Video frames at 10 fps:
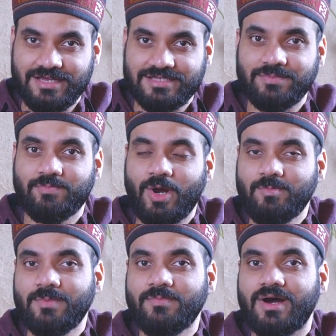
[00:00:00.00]
The
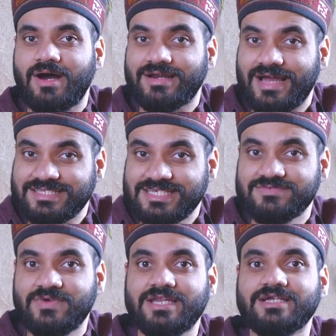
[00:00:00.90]
problem
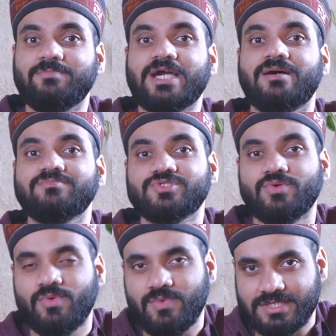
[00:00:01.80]
arises when it becomes
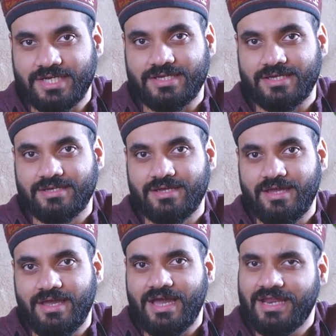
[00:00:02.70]
overthinking.
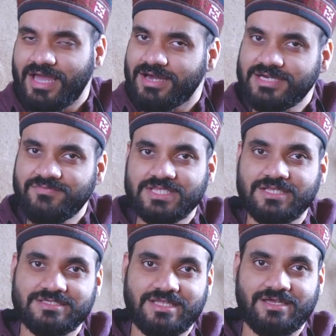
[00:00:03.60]
And I agree with
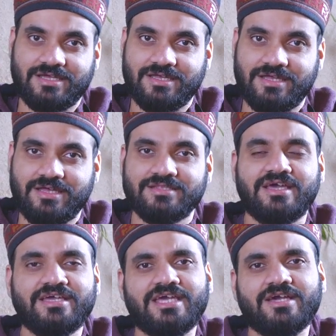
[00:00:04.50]
this thing.
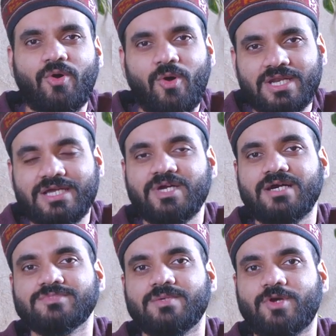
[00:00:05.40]
Thinking only
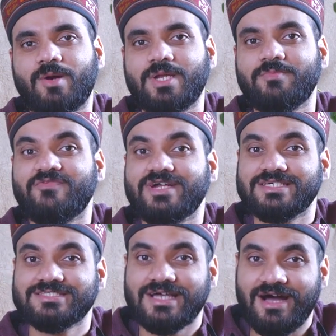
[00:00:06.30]
becomes a problem if it
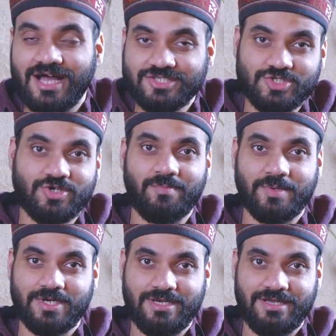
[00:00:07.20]
is
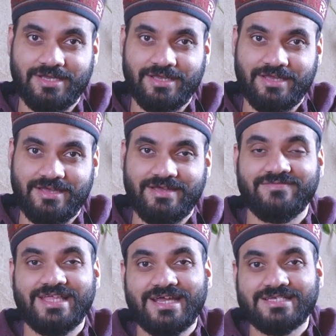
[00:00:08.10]
unstoppable.
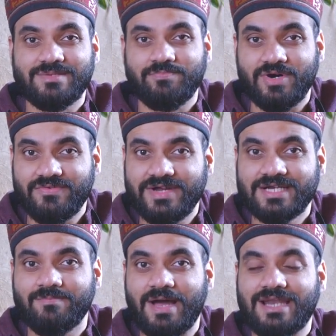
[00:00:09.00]
If there is a
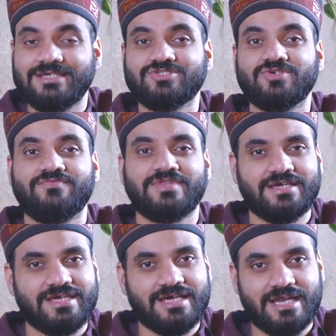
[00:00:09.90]
perfect balance of
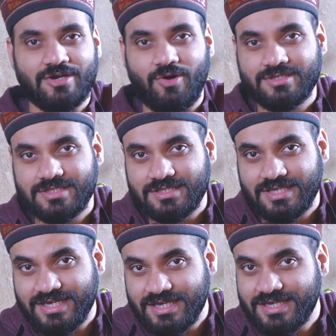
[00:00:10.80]
thinking and
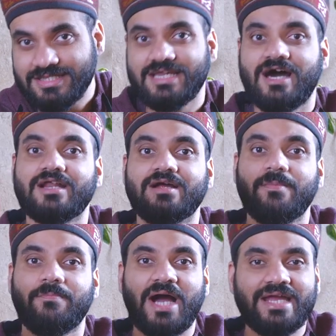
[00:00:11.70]
non-thinking, then our
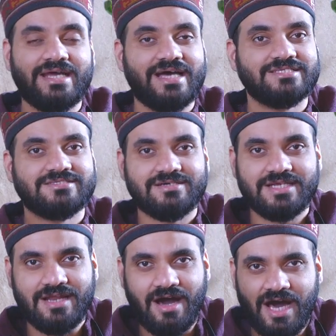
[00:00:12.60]
mind has a
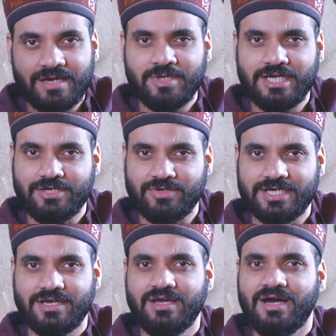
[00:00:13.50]
certain harmony to
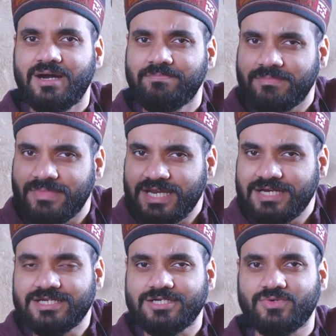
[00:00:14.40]
it, a
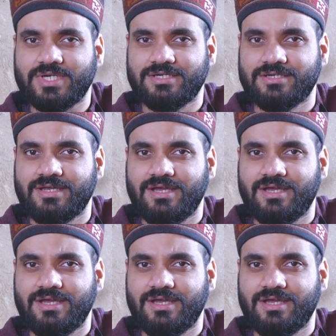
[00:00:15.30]
melody to it.